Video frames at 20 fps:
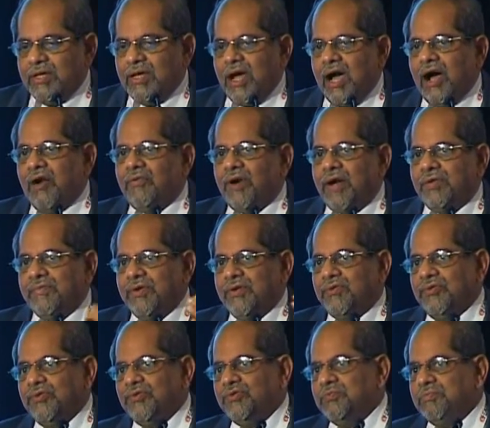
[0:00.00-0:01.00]
How are we
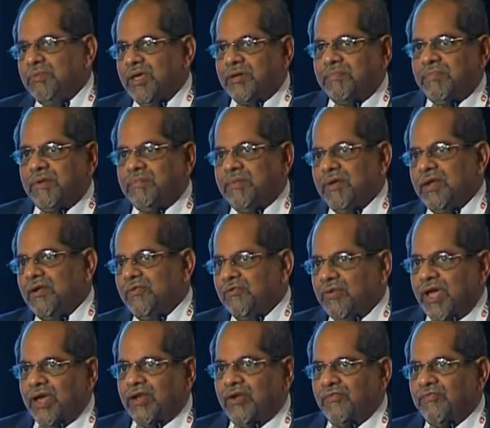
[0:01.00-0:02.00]
going to make people
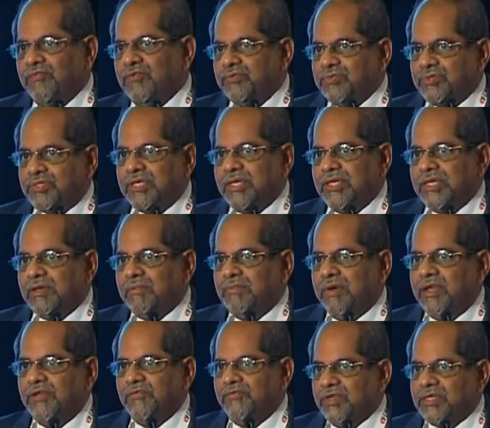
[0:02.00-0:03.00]
aware of using the
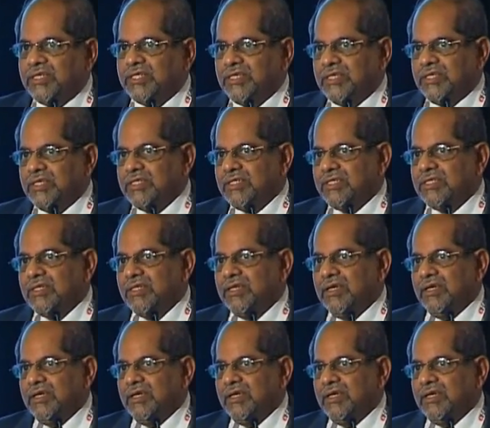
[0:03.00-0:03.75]
beneficiaries?